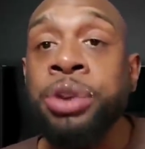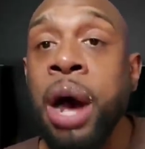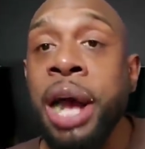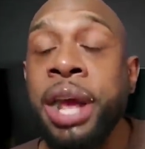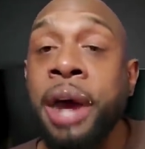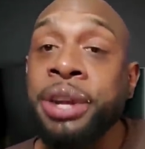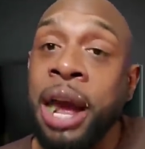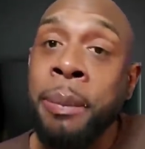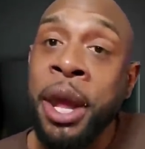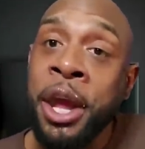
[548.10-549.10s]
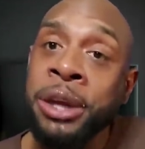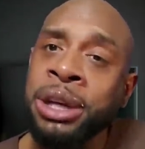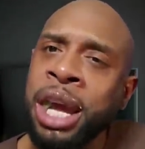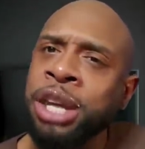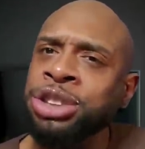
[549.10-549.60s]
So how y'all day
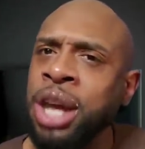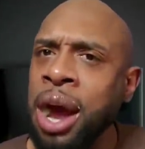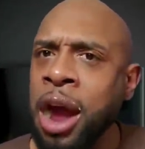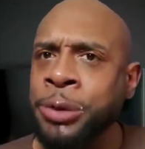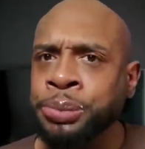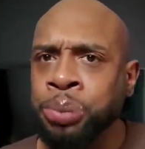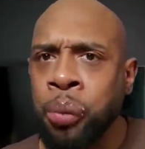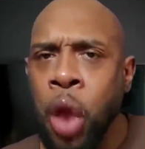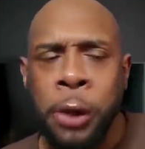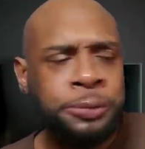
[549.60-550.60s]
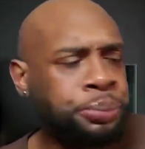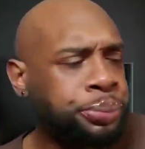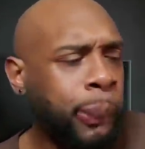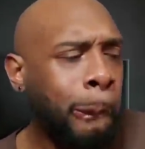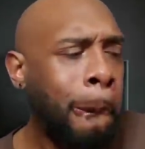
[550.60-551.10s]
been, Legion?
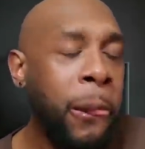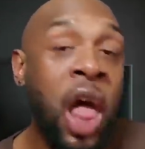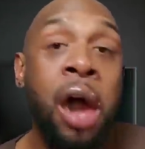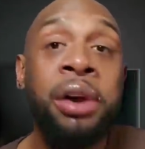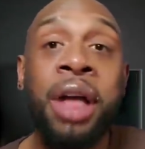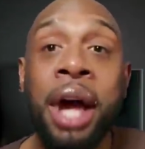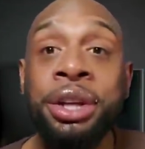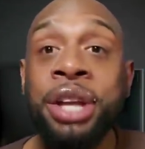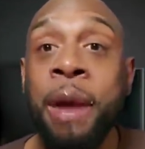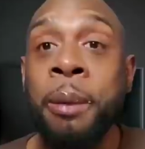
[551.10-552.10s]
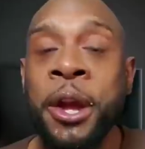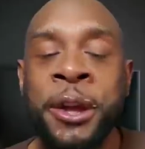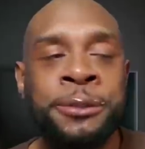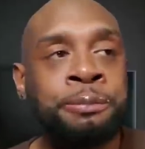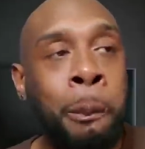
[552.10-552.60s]
How you day
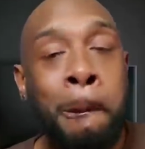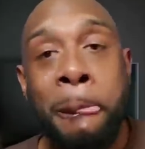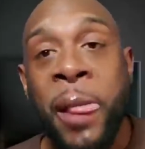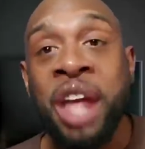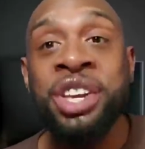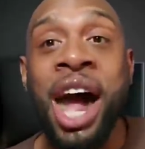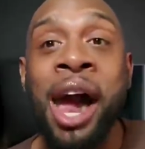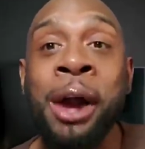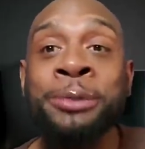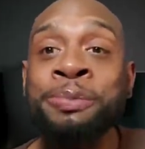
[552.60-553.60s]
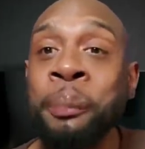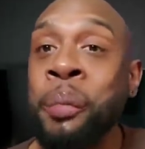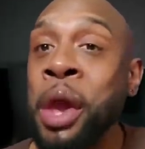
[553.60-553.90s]
been? Y'all?